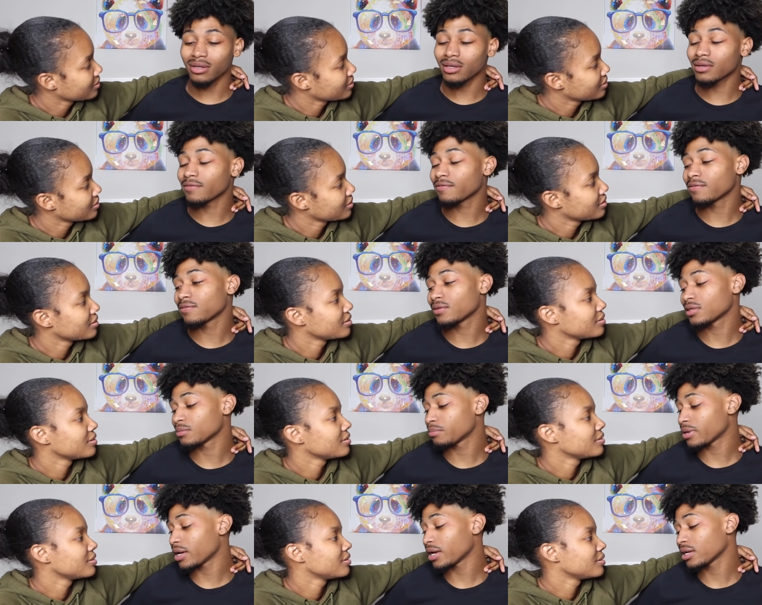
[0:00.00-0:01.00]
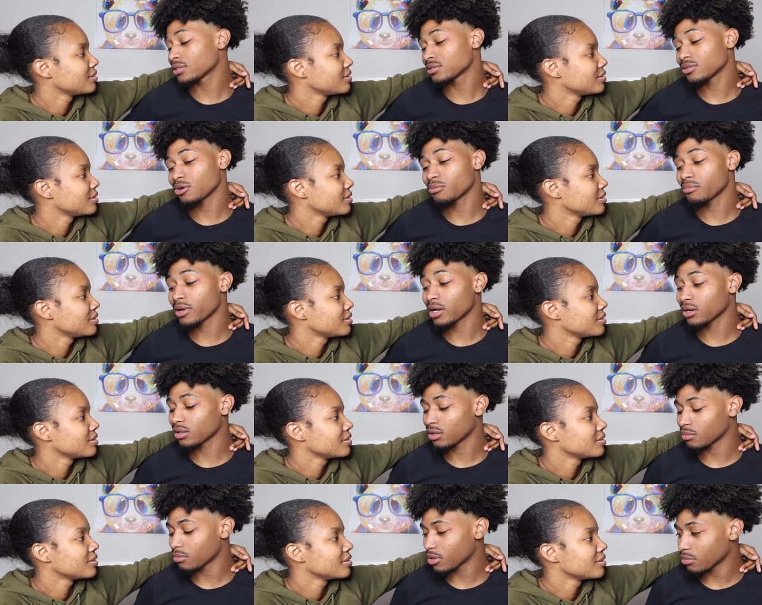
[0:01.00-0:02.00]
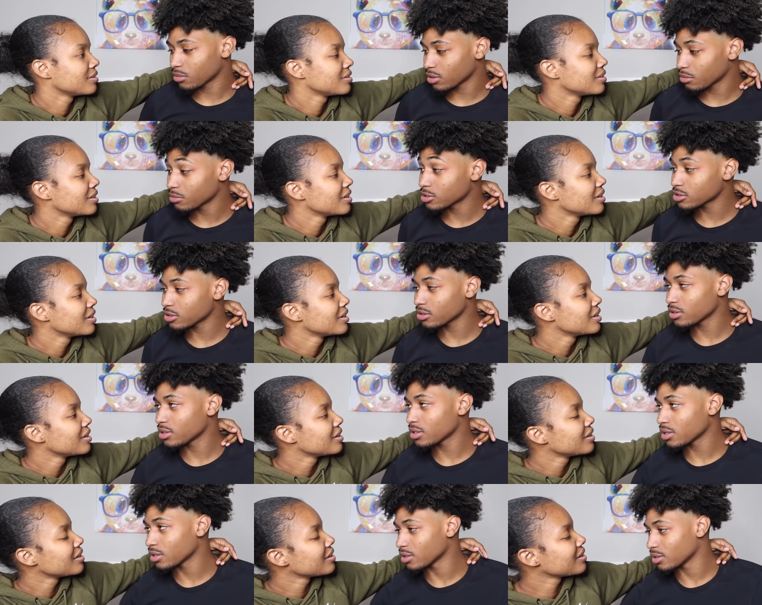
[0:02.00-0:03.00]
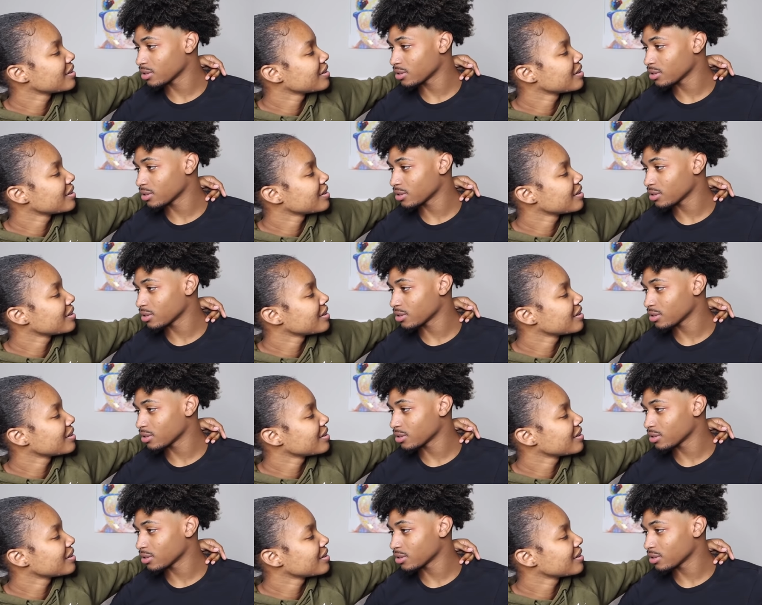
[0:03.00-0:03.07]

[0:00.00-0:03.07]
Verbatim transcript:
Speaker 1: The, the past don't matter, Mama. Let me show you now.